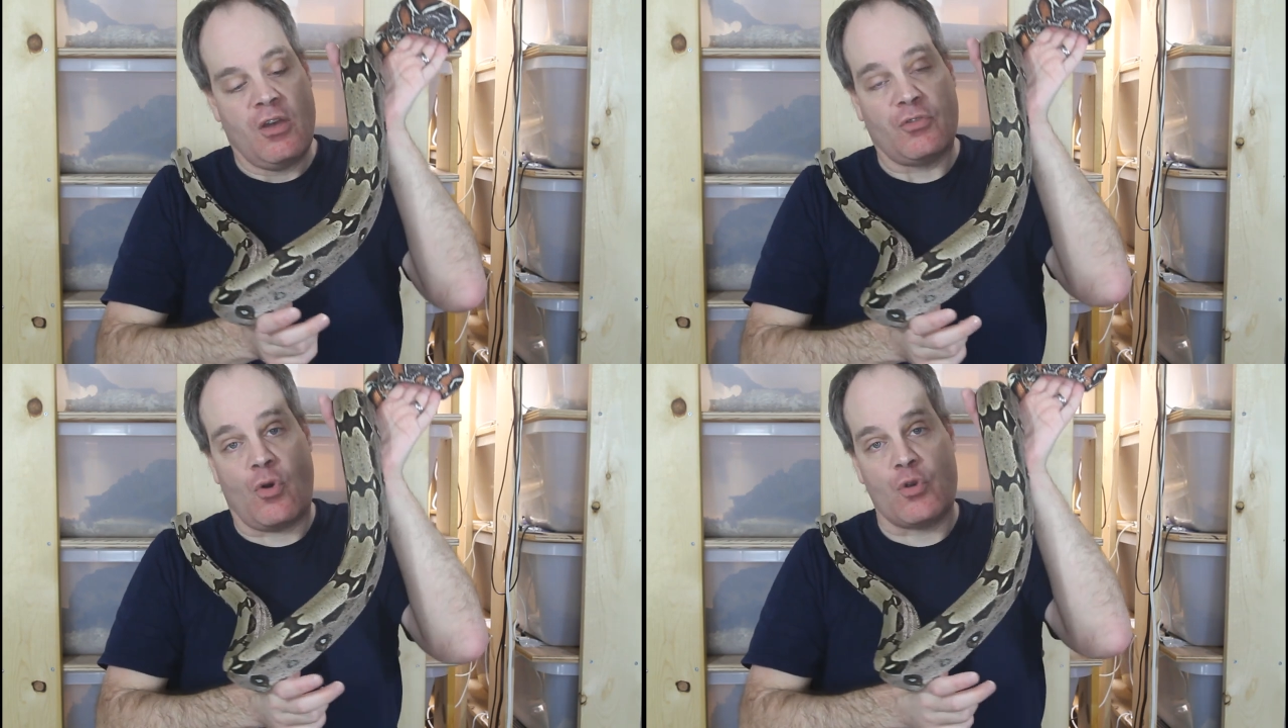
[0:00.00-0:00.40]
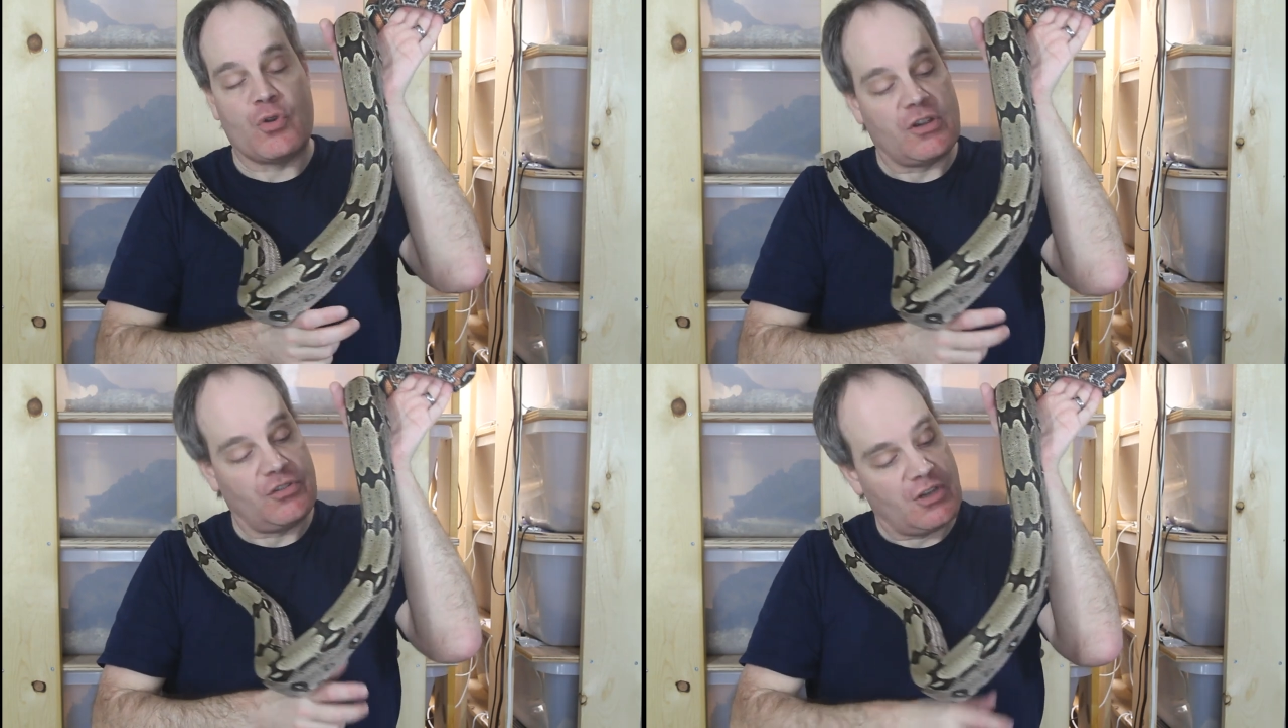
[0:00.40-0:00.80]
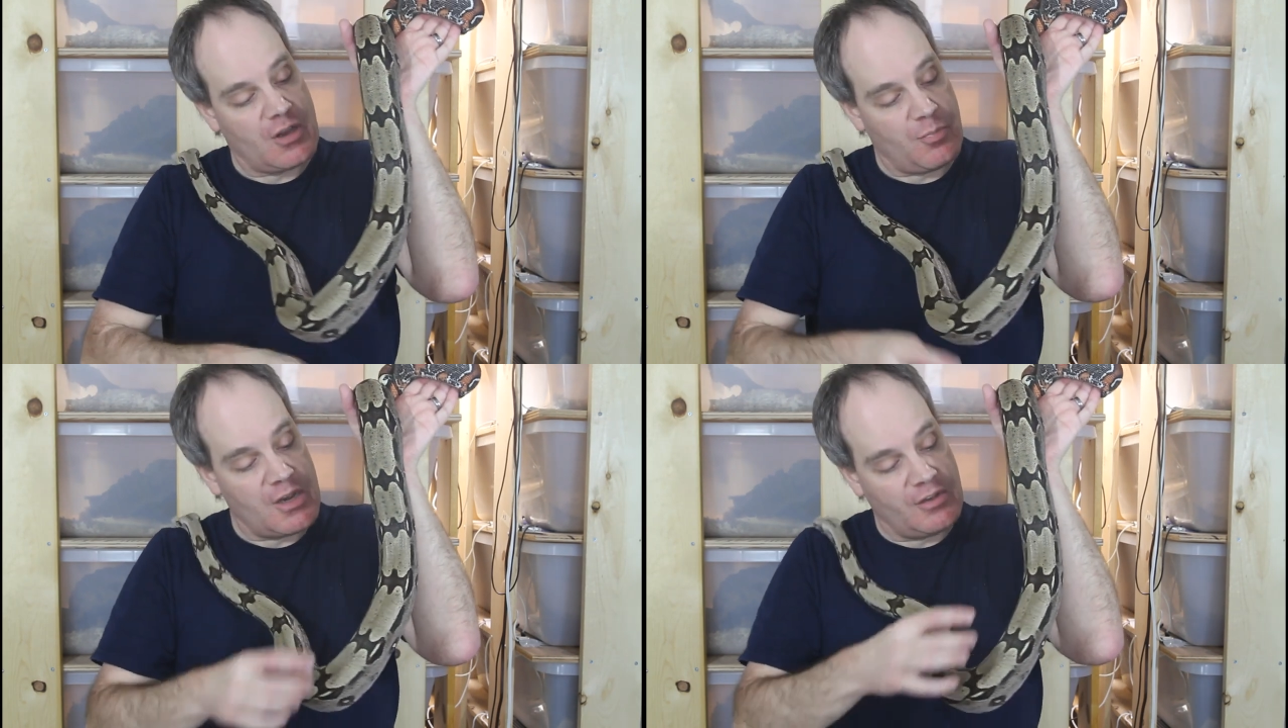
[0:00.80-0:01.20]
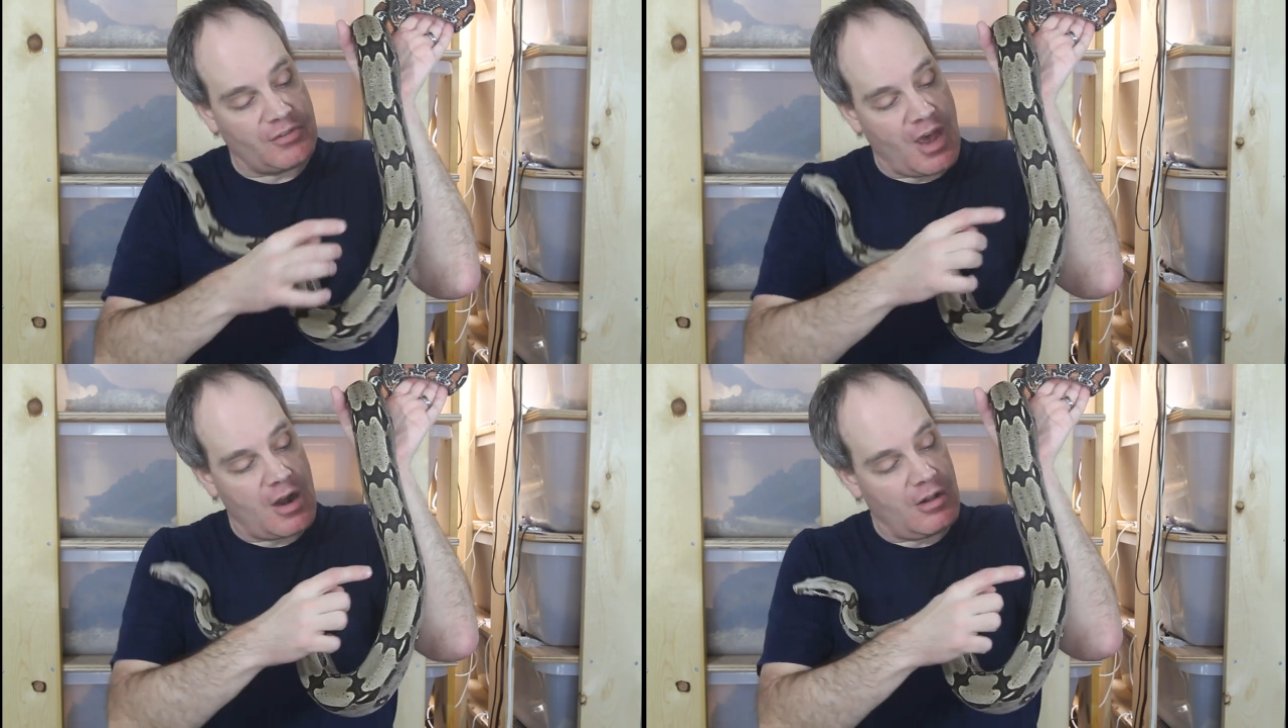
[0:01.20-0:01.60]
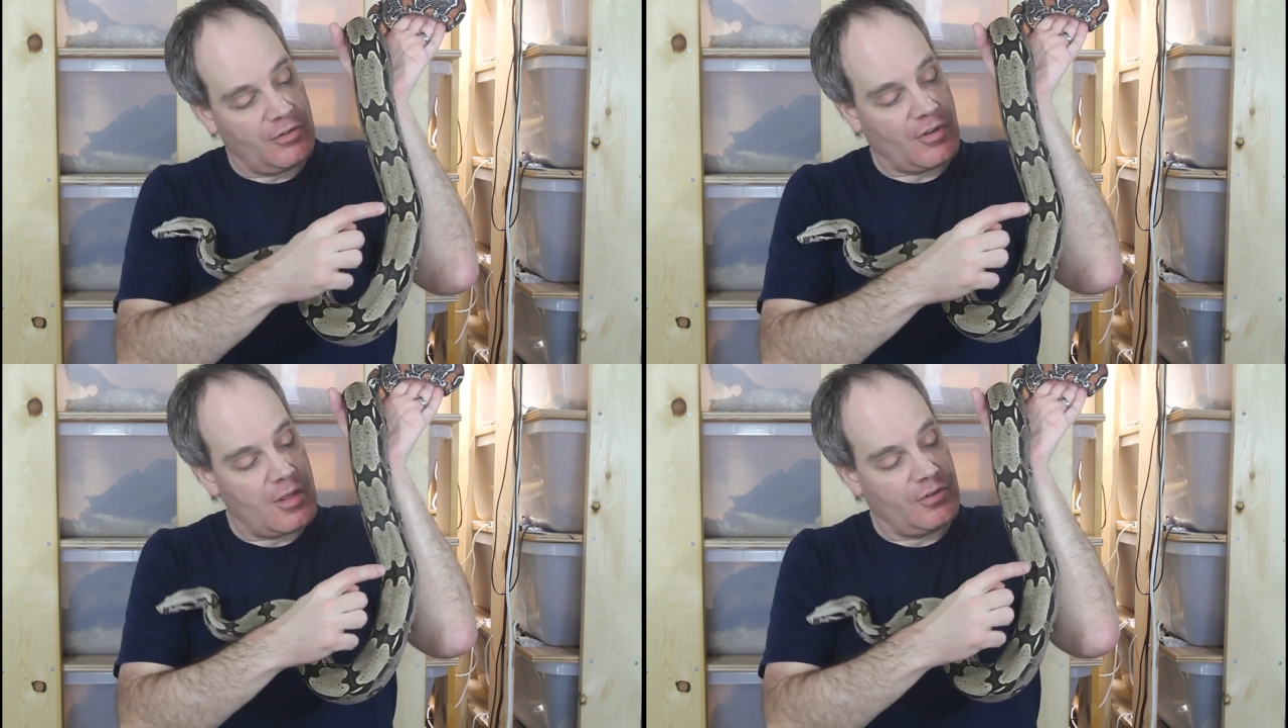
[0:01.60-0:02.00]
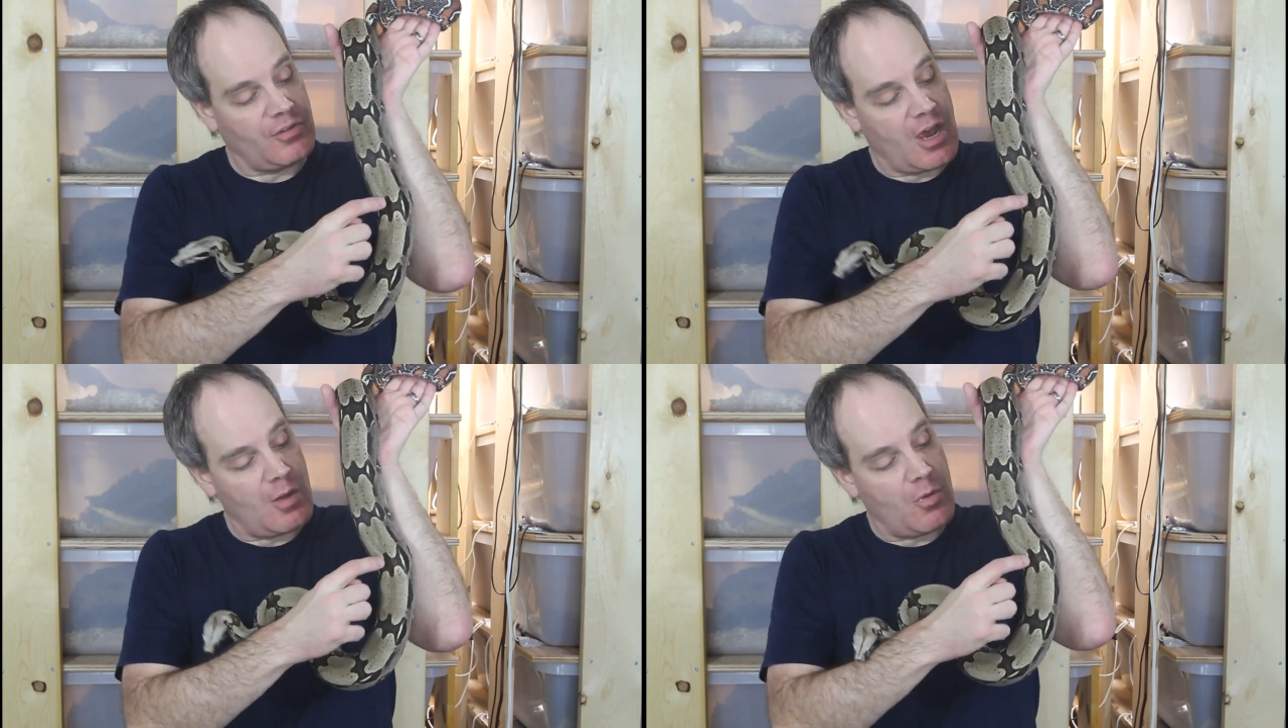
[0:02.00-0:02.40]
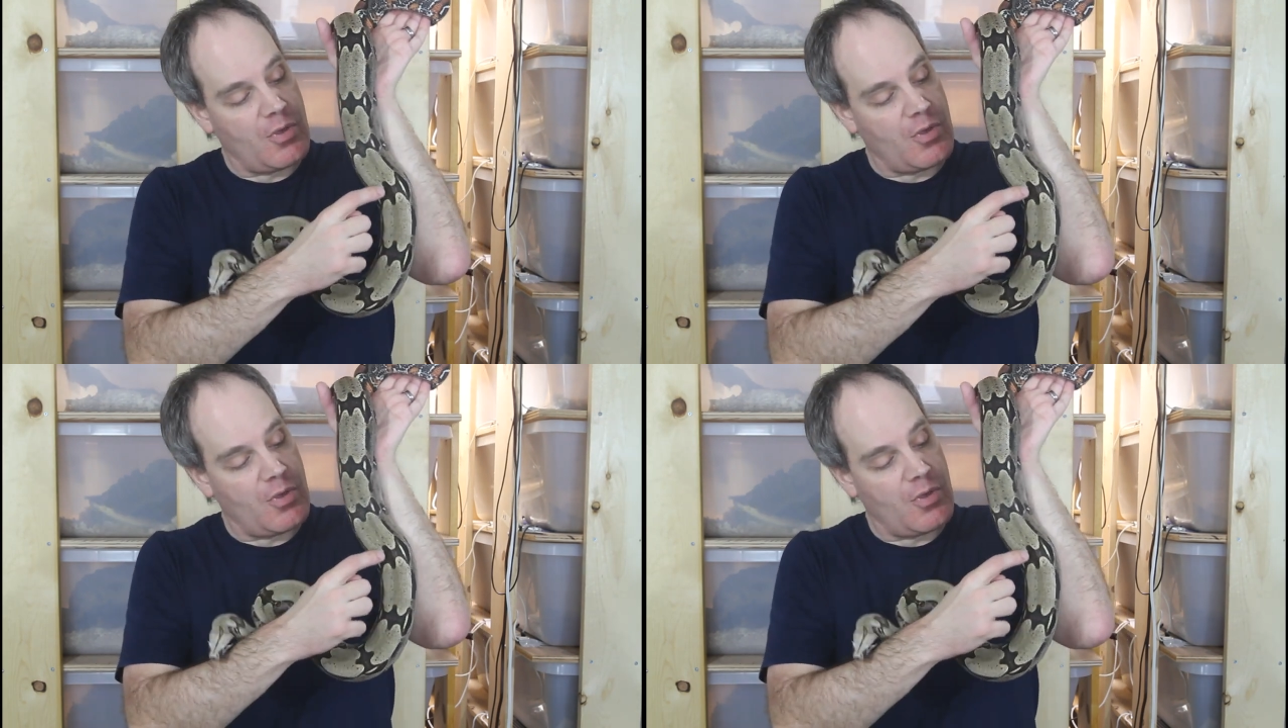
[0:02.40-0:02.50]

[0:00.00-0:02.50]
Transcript: So you can see the peak saddles on this animal.